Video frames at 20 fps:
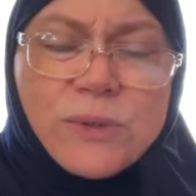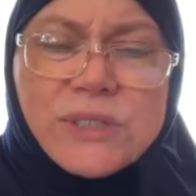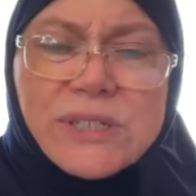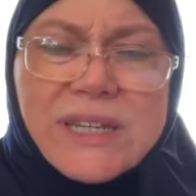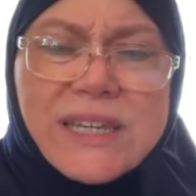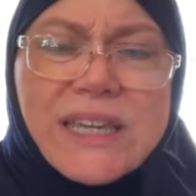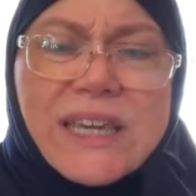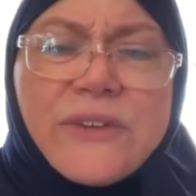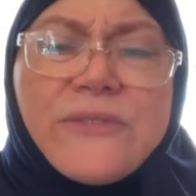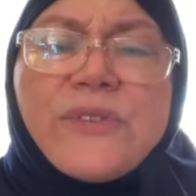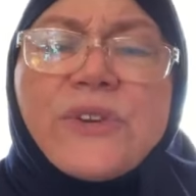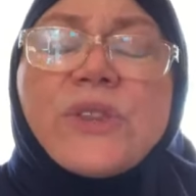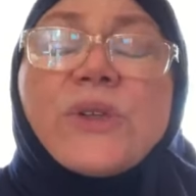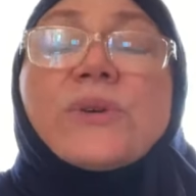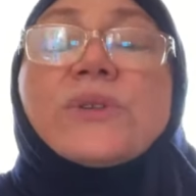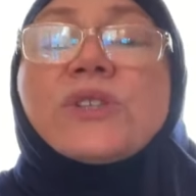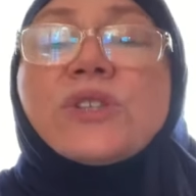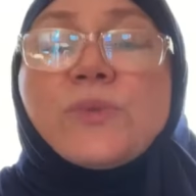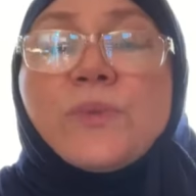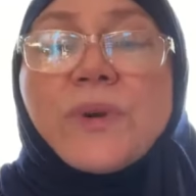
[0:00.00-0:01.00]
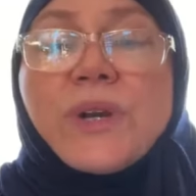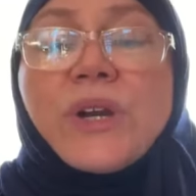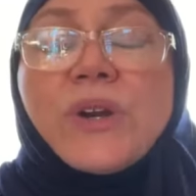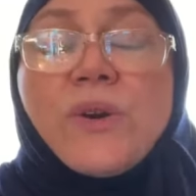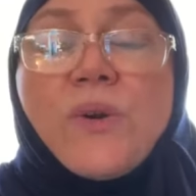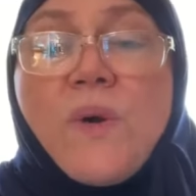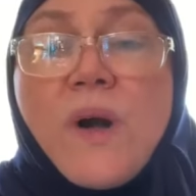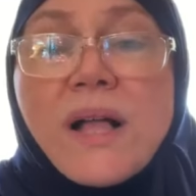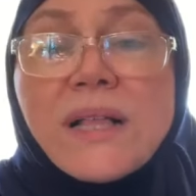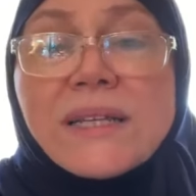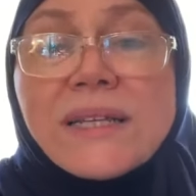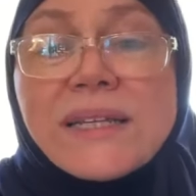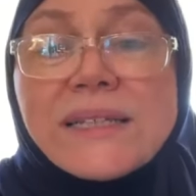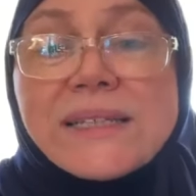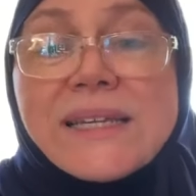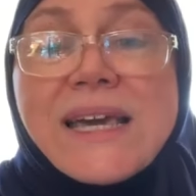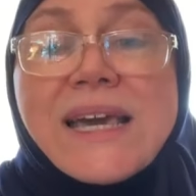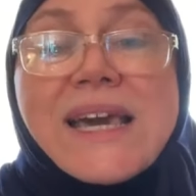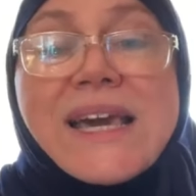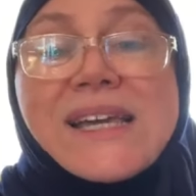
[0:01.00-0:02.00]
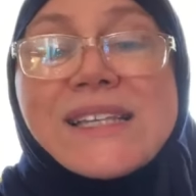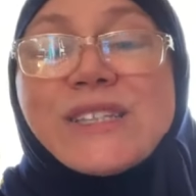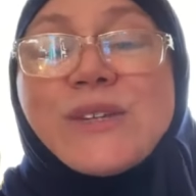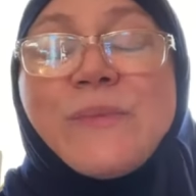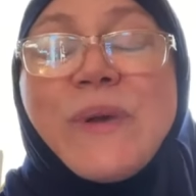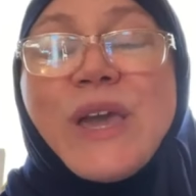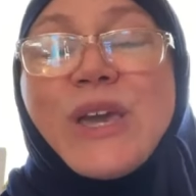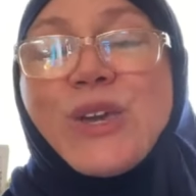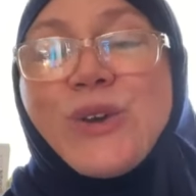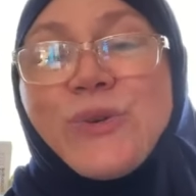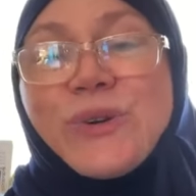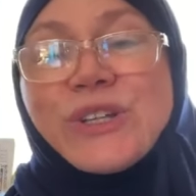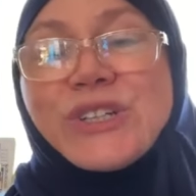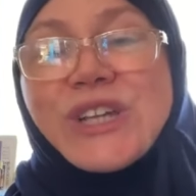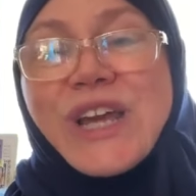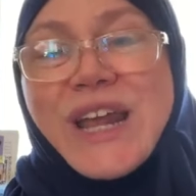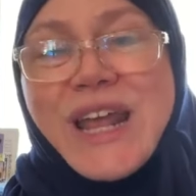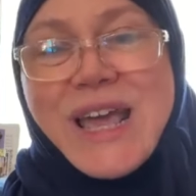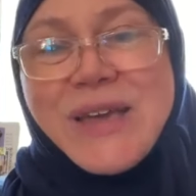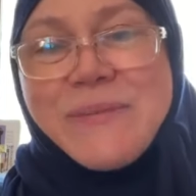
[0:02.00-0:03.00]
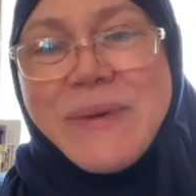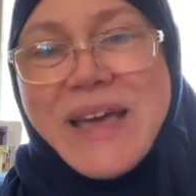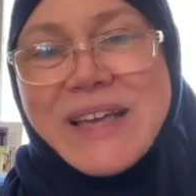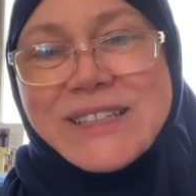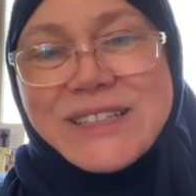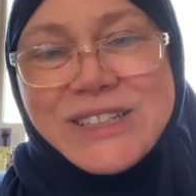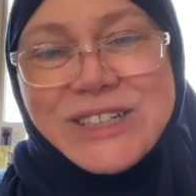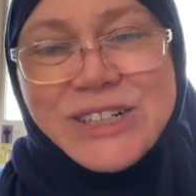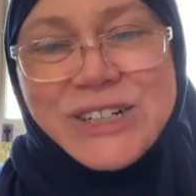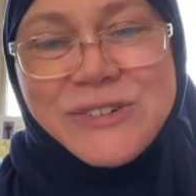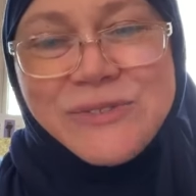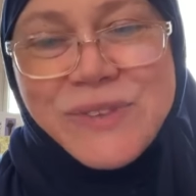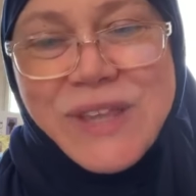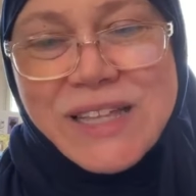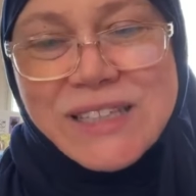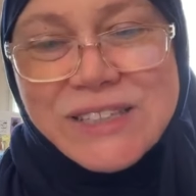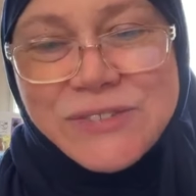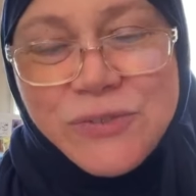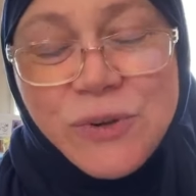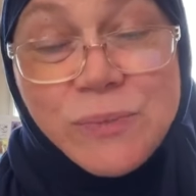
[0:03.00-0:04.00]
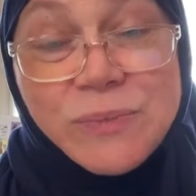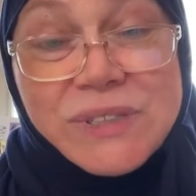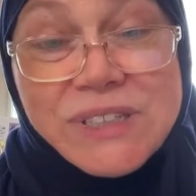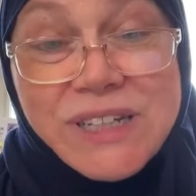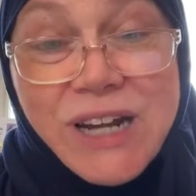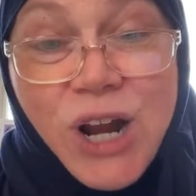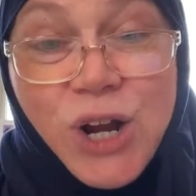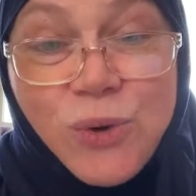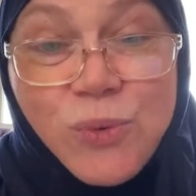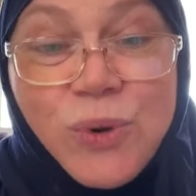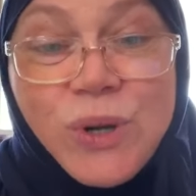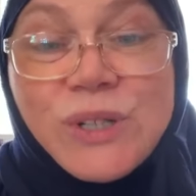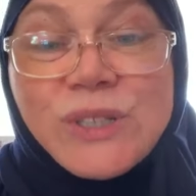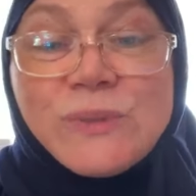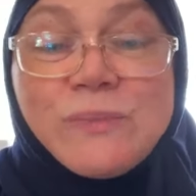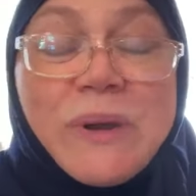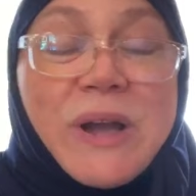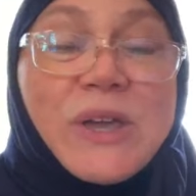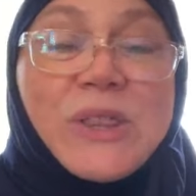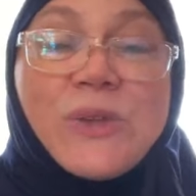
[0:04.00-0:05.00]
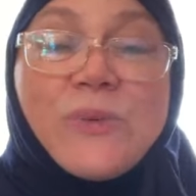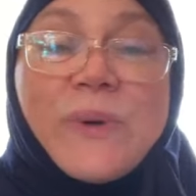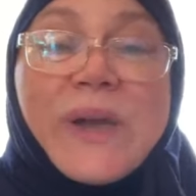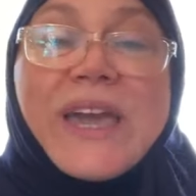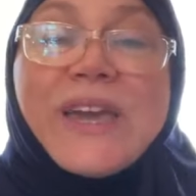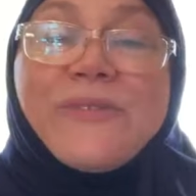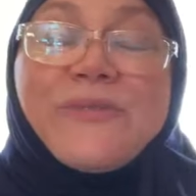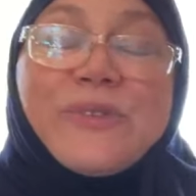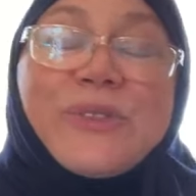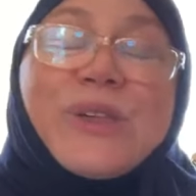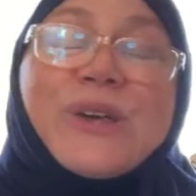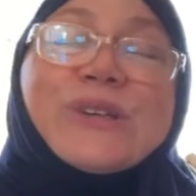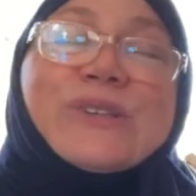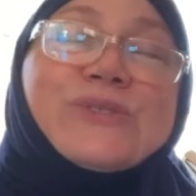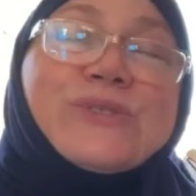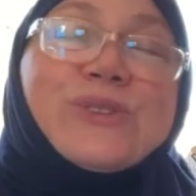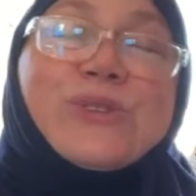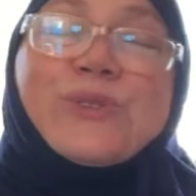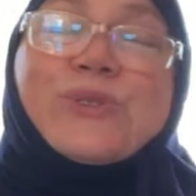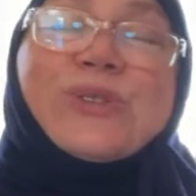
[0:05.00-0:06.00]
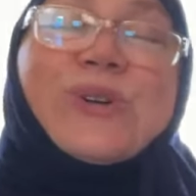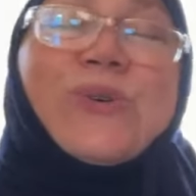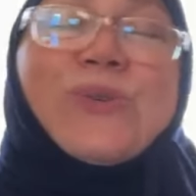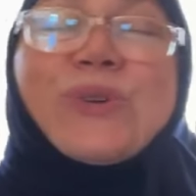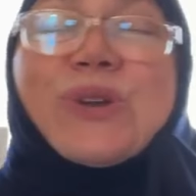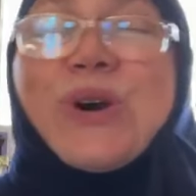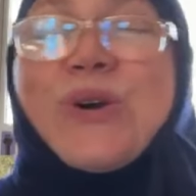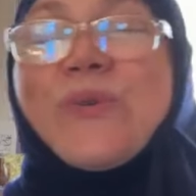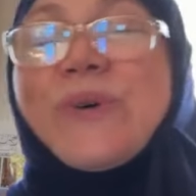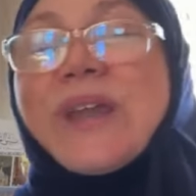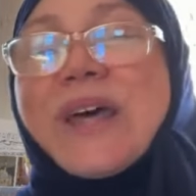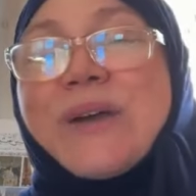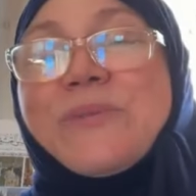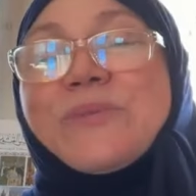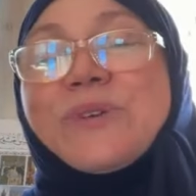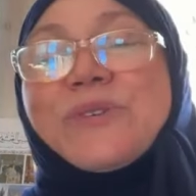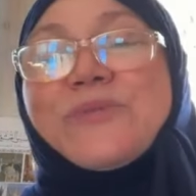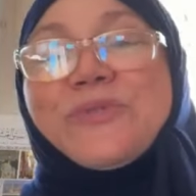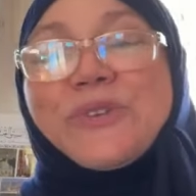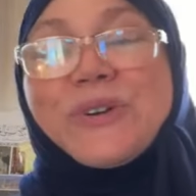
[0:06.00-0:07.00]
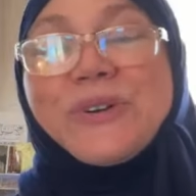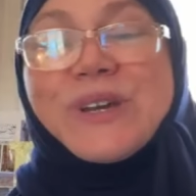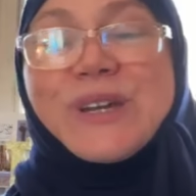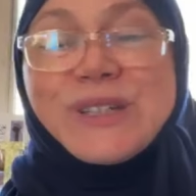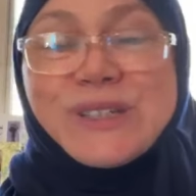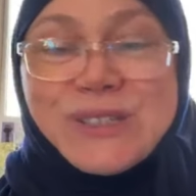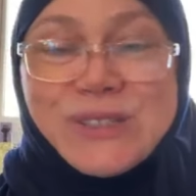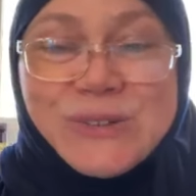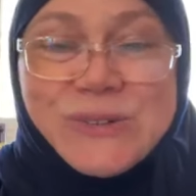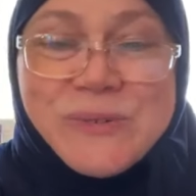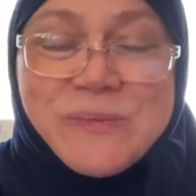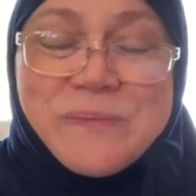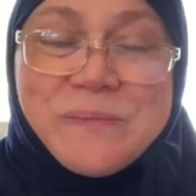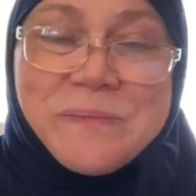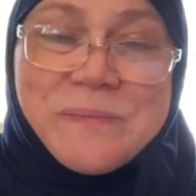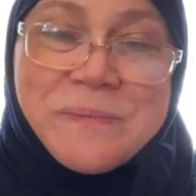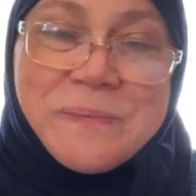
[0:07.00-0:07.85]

you, to give you those superhero qualities, to make you a Jedi master? That's from Star Wars, by the way, for those of you who don't know what I'm referring to.